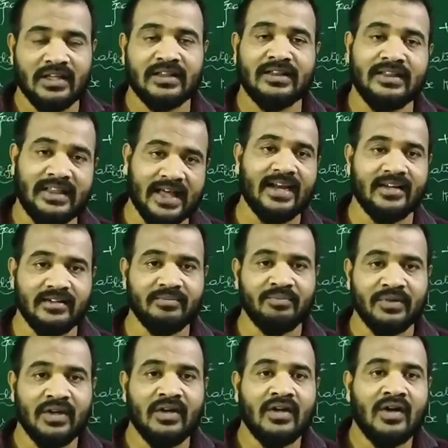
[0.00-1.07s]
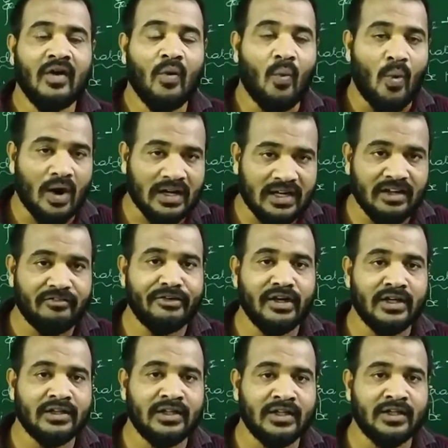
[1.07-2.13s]
then
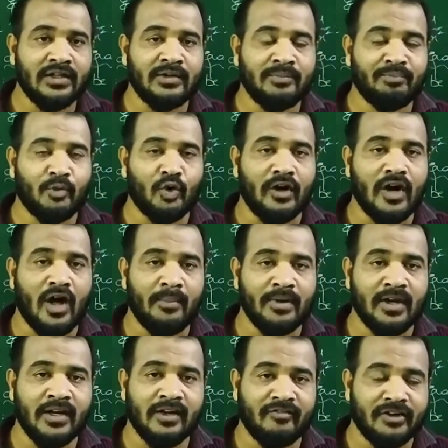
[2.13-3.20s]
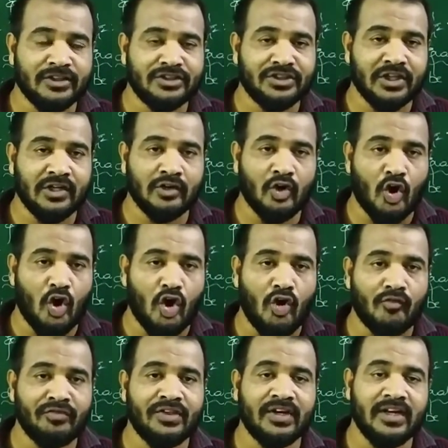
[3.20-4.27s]
whatever the polynomial equation
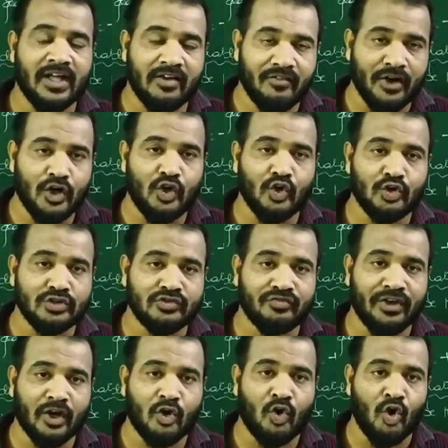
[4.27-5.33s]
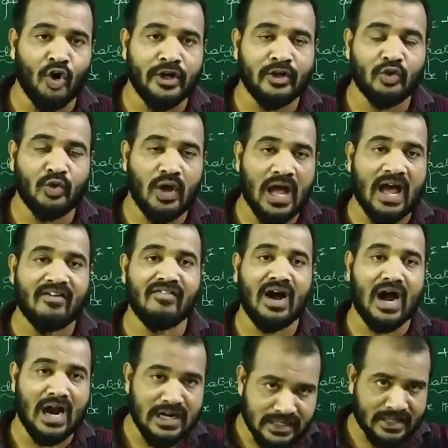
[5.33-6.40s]
of the derivatives we are going to have
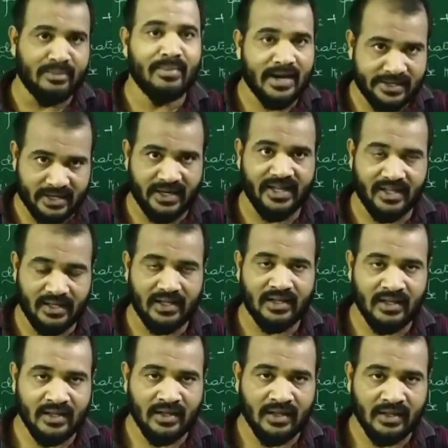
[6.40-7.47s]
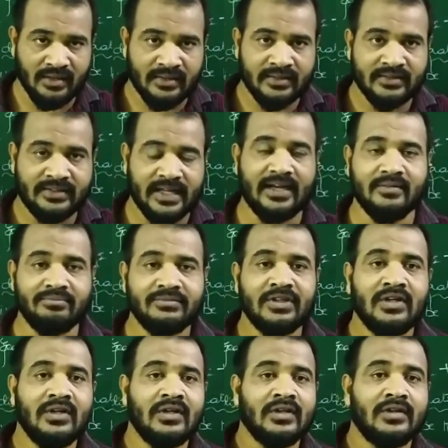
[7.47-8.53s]
ultimately, then
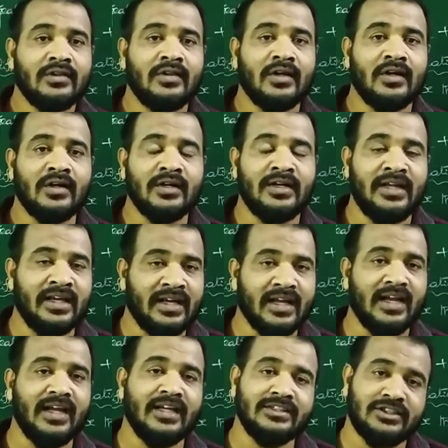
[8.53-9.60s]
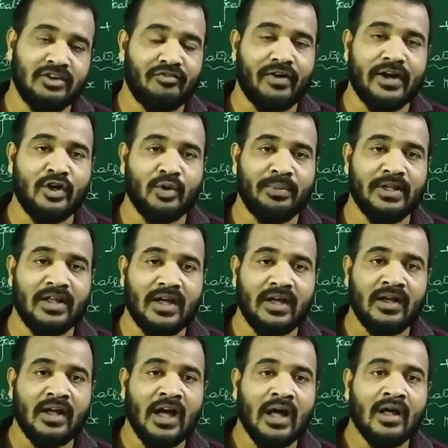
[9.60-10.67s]
the degree is defined to be the